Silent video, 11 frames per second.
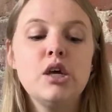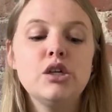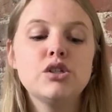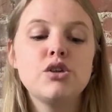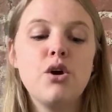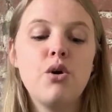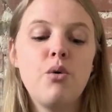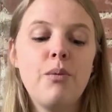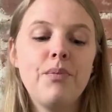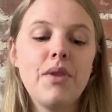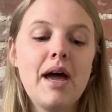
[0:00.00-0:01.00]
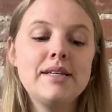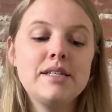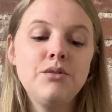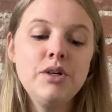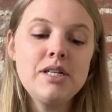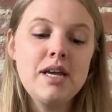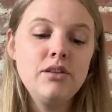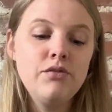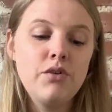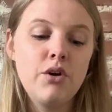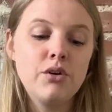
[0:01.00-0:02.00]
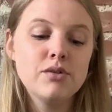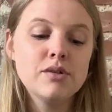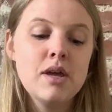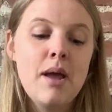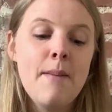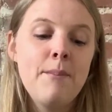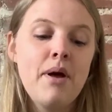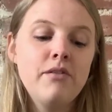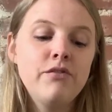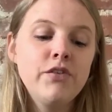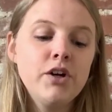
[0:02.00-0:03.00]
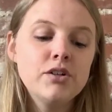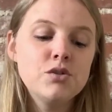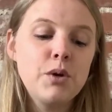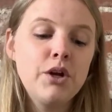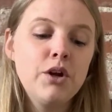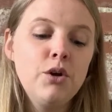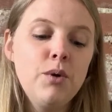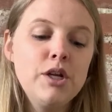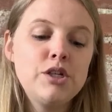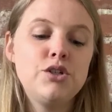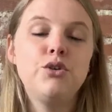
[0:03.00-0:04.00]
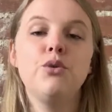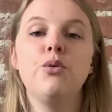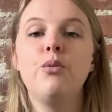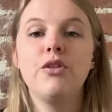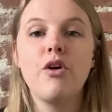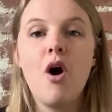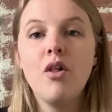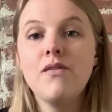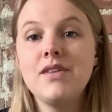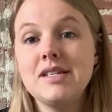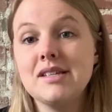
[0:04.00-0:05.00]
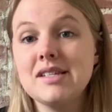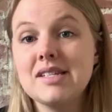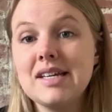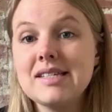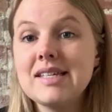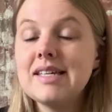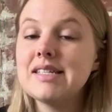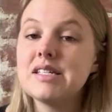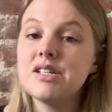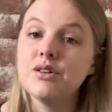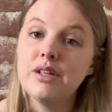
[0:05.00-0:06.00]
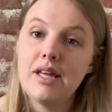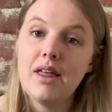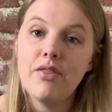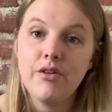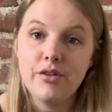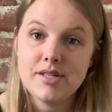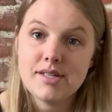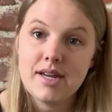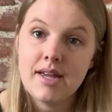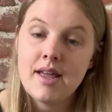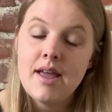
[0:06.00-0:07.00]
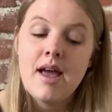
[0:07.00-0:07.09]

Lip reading: So I did retake the photos, but first what you're going to want to do with all of these listings is delete the listing.